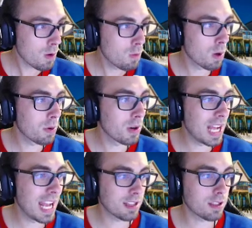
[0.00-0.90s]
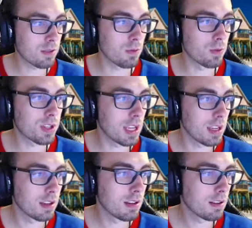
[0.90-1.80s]
What about S through
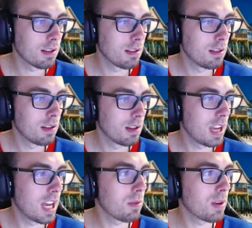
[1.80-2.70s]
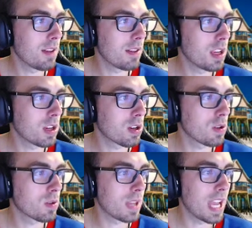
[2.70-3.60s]
C? Anyone have any
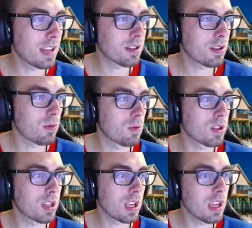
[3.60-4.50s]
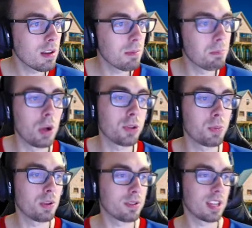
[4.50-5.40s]
issues with S through C?
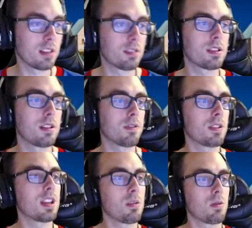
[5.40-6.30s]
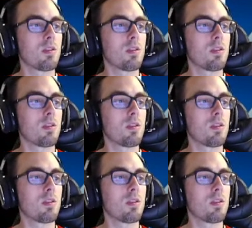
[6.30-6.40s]
Multiple tiers different that you would